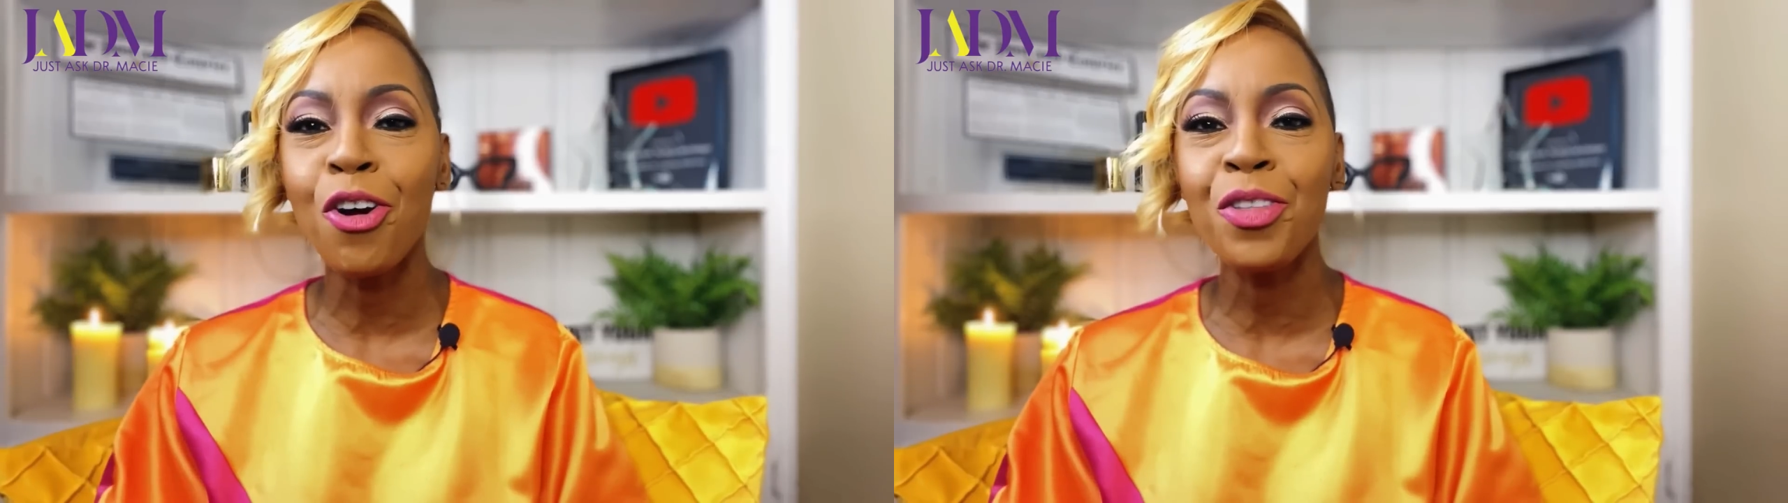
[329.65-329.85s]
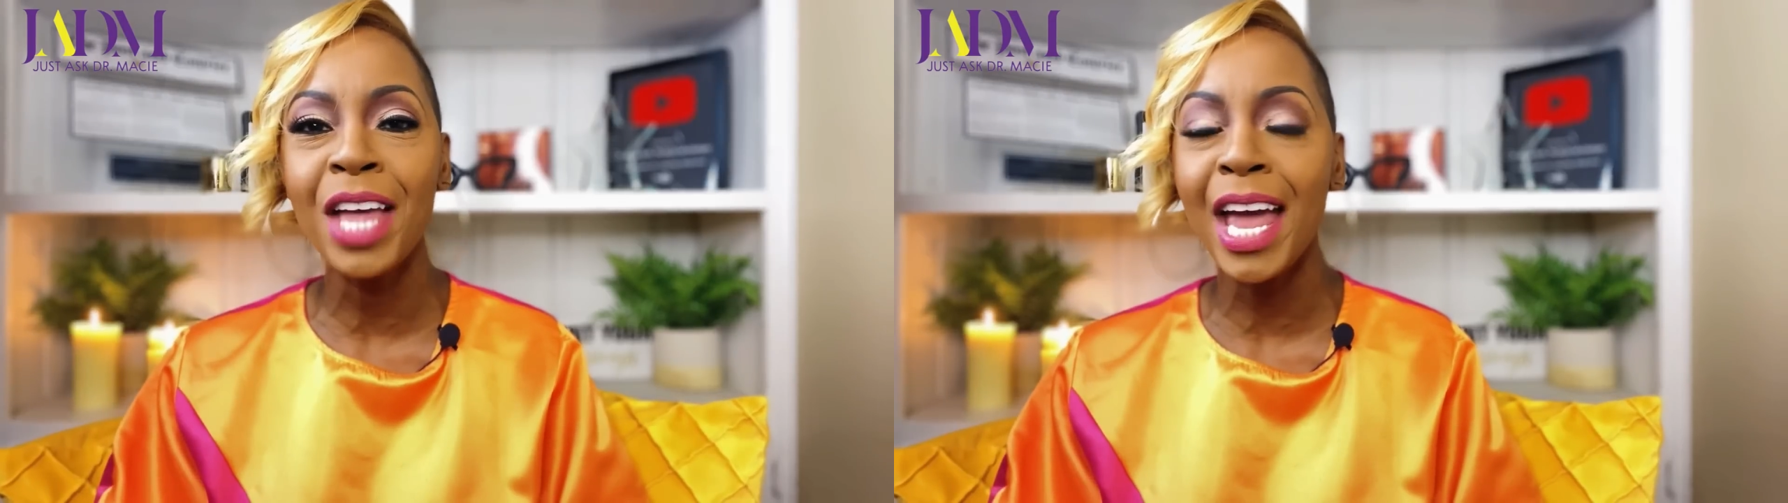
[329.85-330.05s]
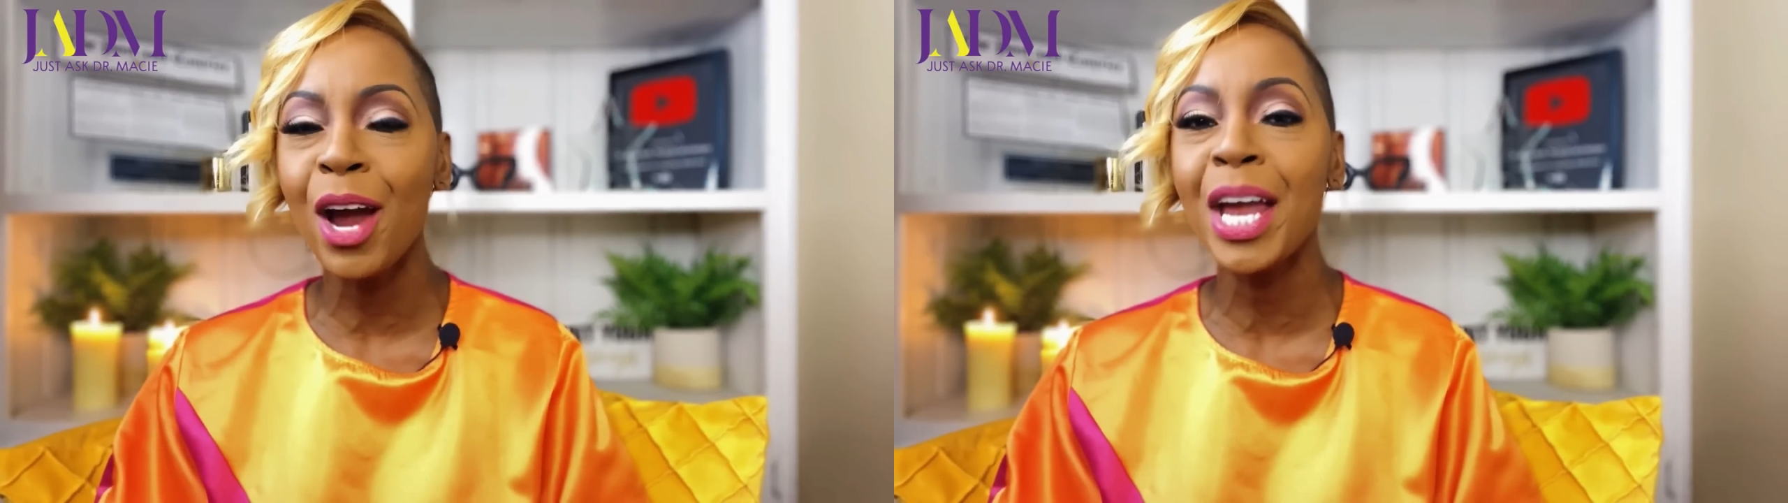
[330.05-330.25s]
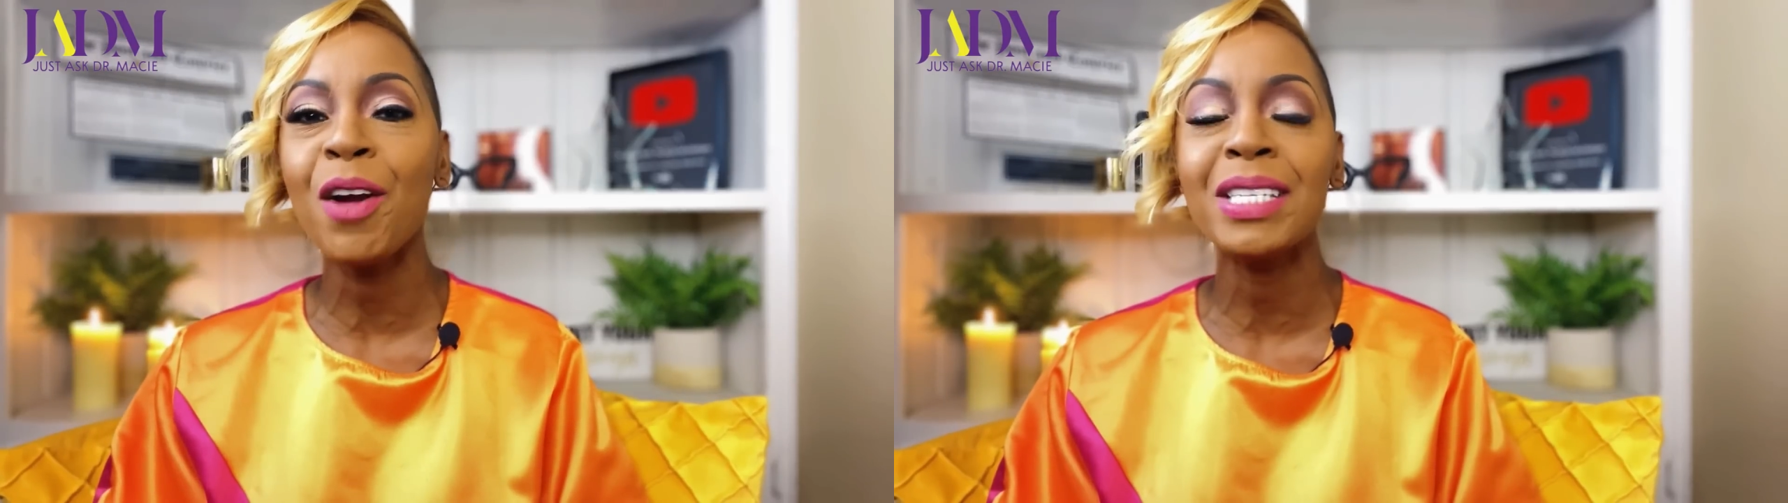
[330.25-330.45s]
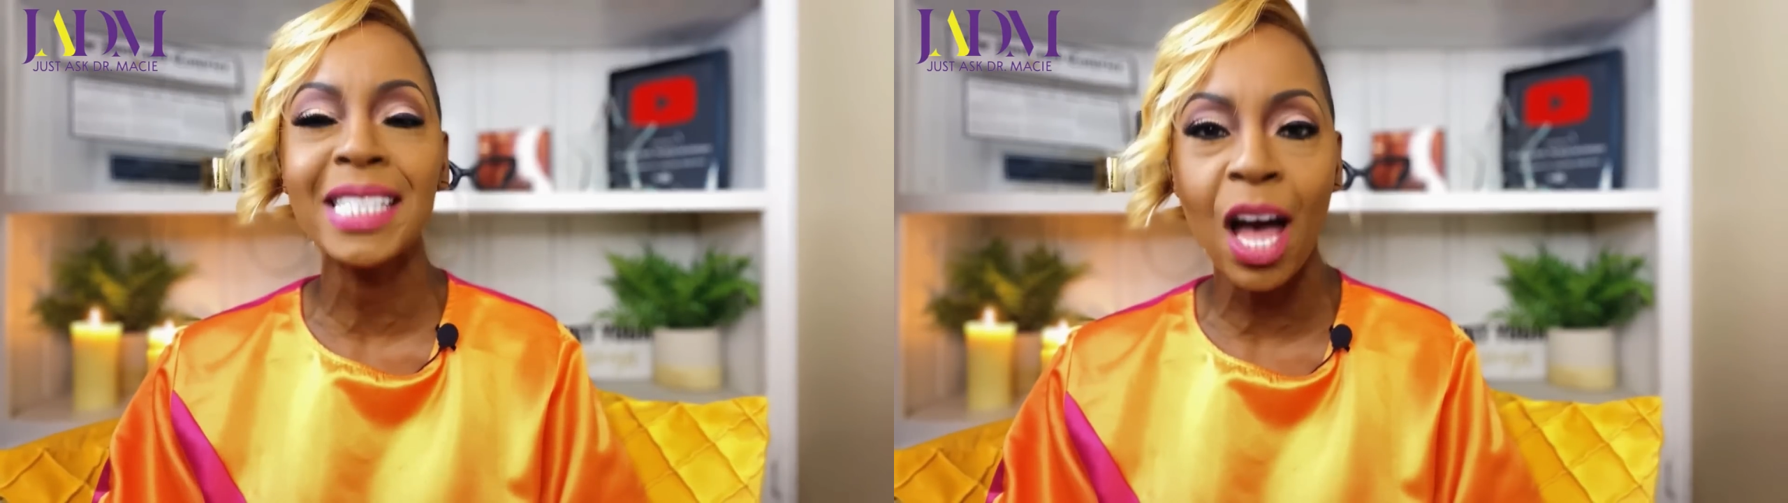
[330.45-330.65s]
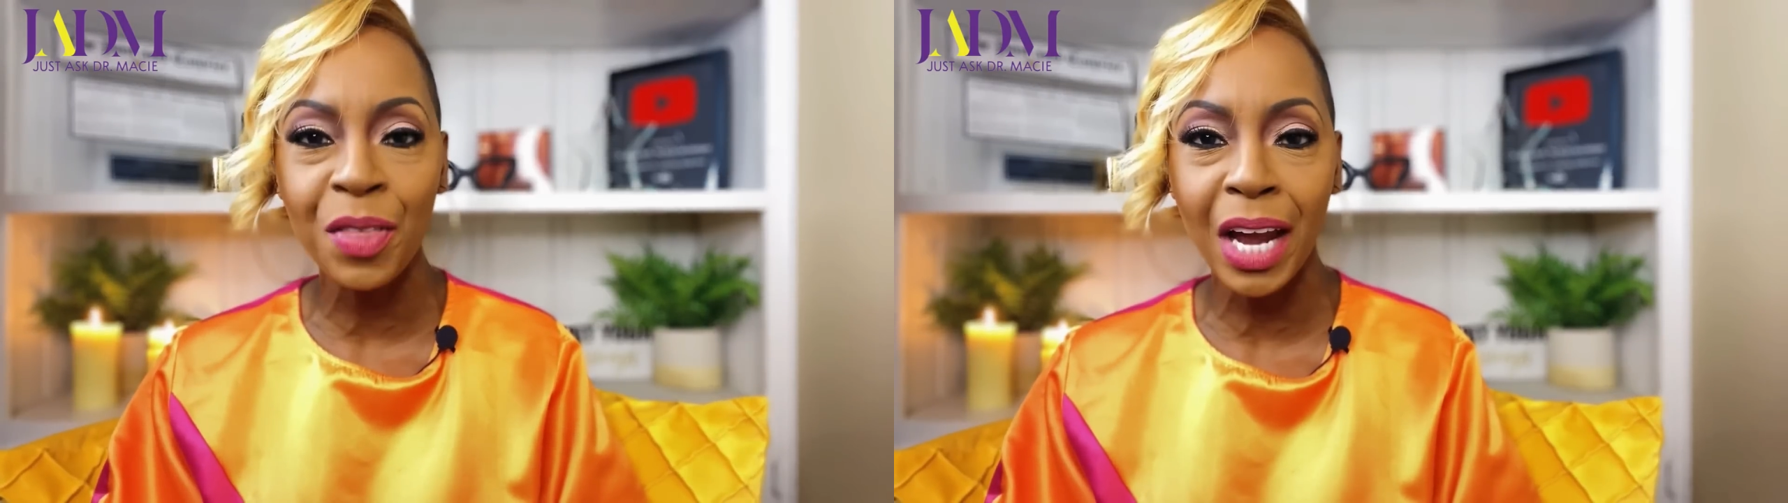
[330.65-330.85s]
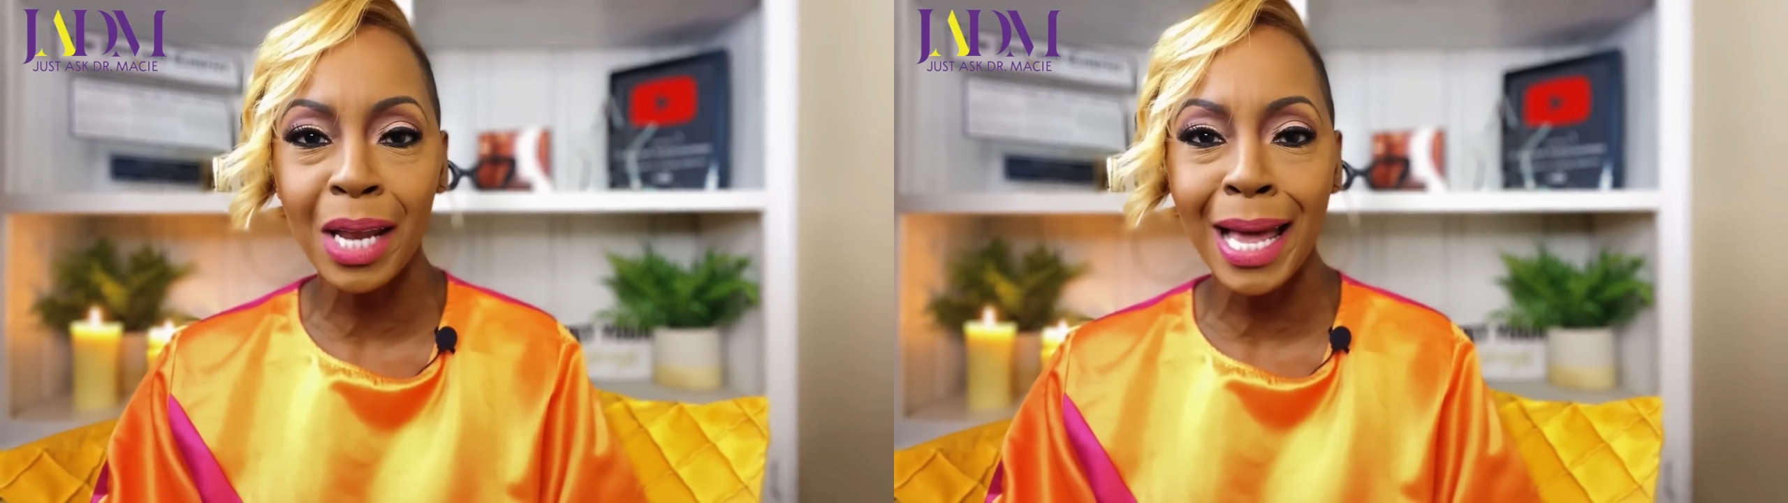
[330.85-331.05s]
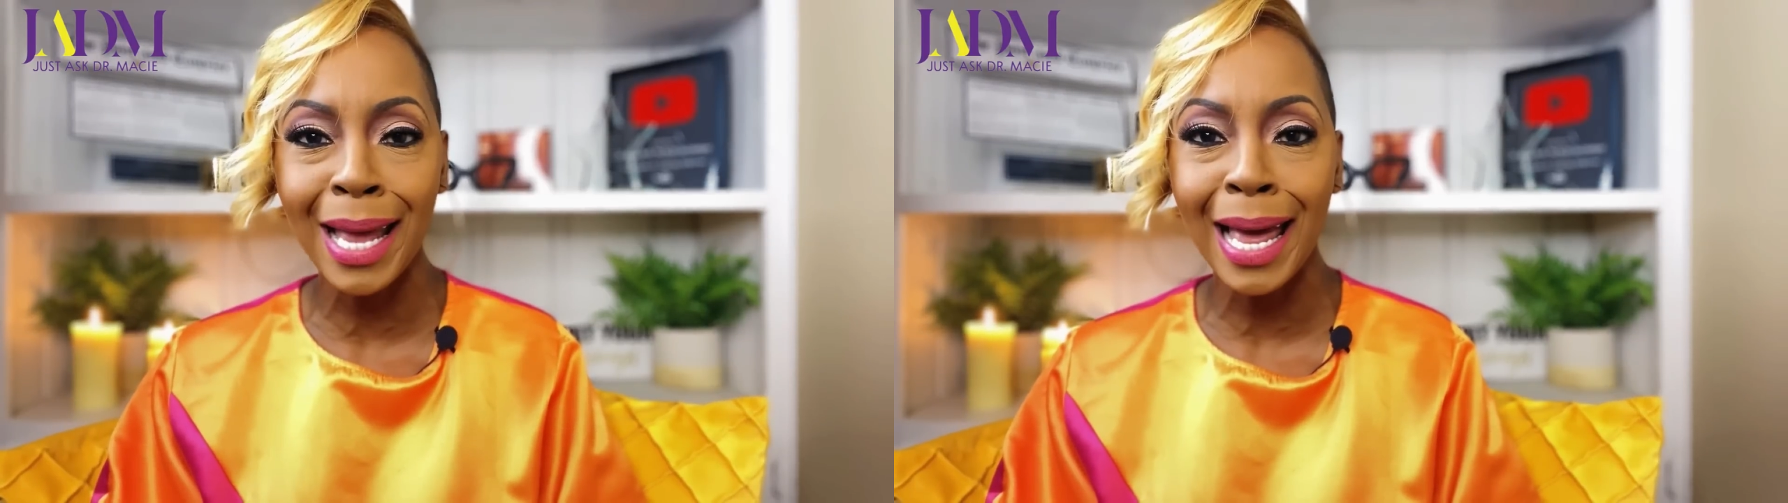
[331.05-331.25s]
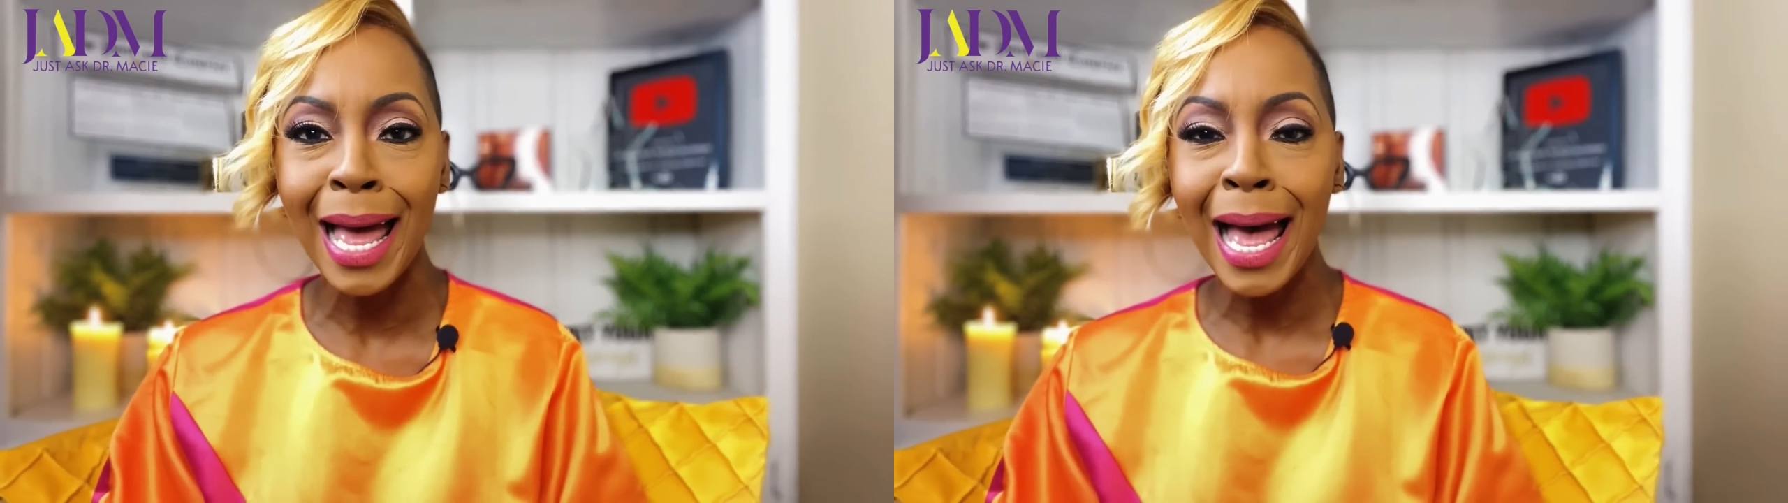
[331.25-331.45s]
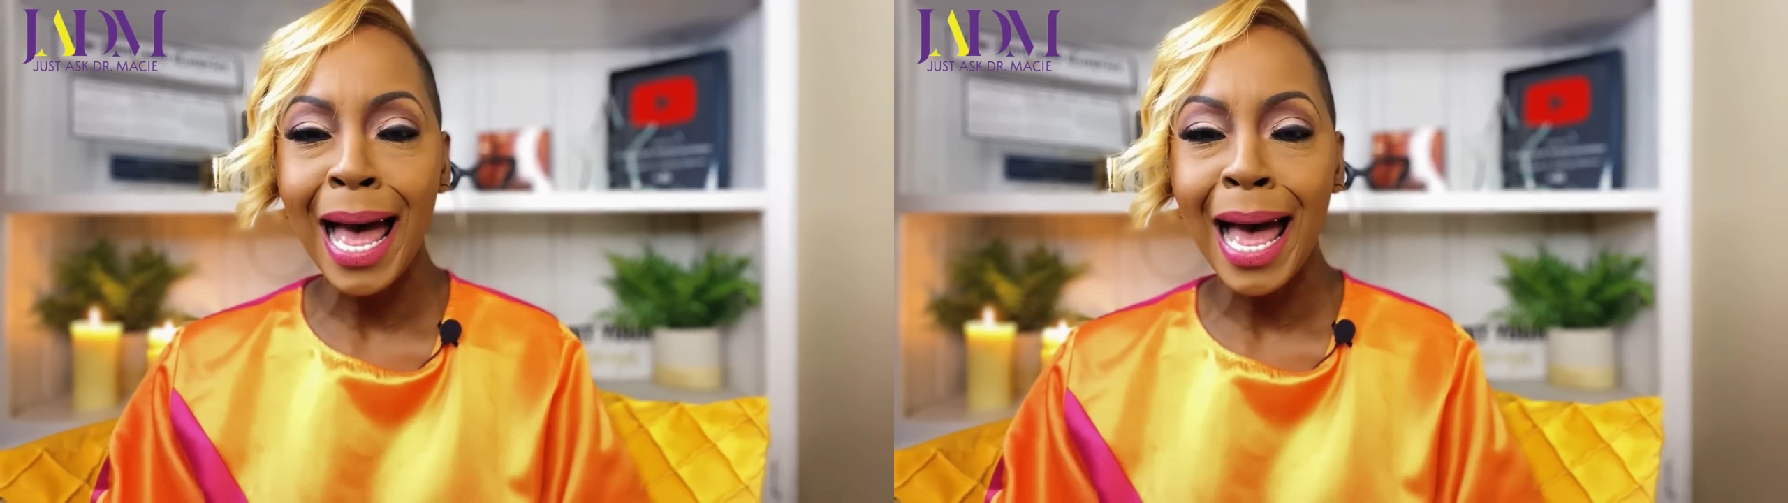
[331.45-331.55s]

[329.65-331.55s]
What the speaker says: on the air here in South Carolina,